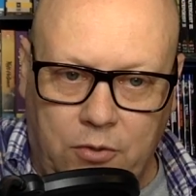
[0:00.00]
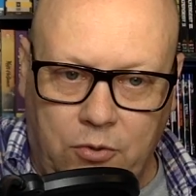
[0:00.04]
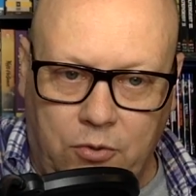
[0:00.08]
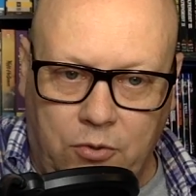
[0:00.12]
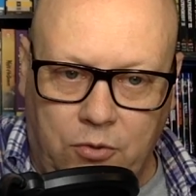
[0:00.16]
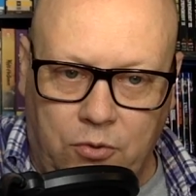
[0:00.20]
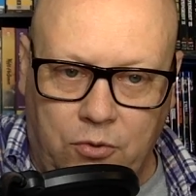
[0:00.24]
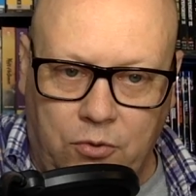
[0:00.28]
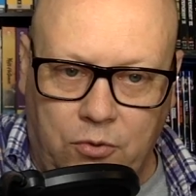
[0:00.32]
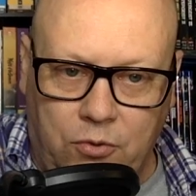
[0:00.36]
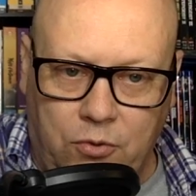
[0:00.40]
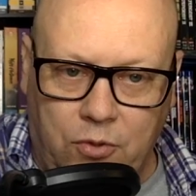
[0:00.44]

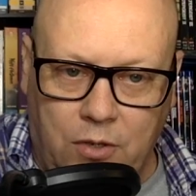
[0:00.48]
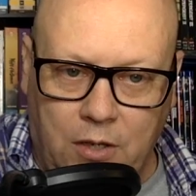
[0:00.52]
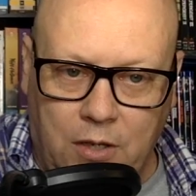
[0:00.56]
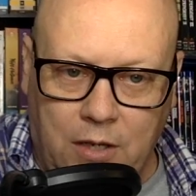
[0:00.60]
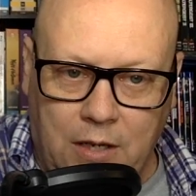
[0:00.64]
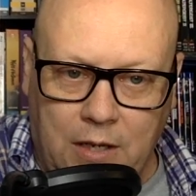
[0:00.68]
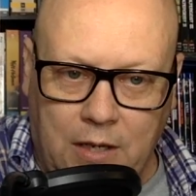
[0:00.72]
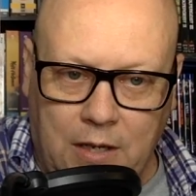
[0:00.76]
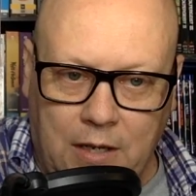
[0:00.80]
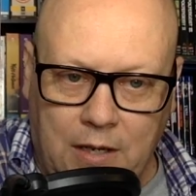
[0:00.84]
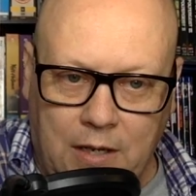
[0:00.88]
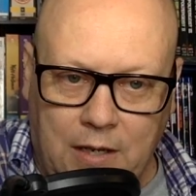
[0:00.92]

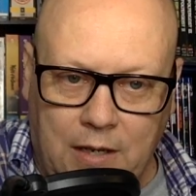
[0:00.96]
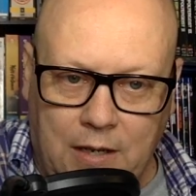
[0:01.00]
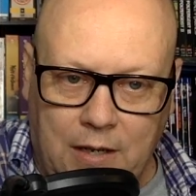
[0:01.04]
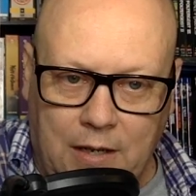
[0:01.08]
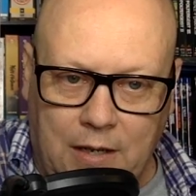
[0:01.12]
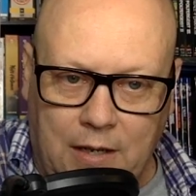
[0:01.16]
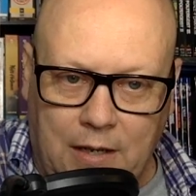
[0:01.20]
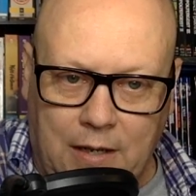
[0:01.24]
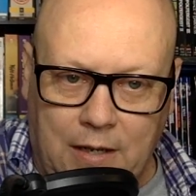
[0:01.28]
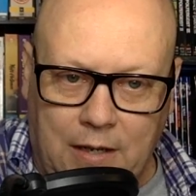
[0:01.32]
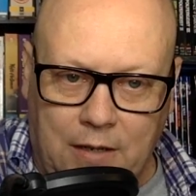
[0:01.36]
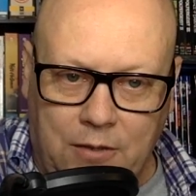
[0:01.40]

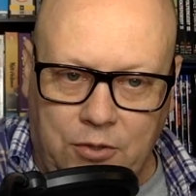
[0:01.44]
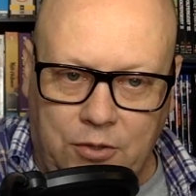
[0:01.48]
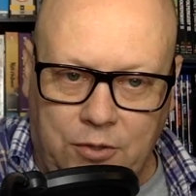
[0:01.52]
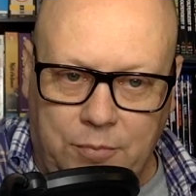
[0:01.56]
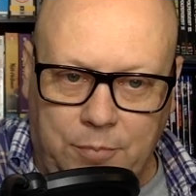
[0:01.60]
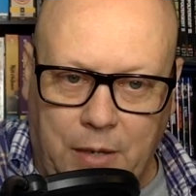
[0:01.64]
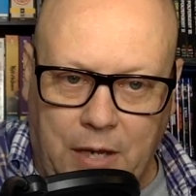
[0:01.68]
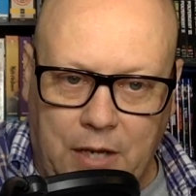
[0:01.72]
whose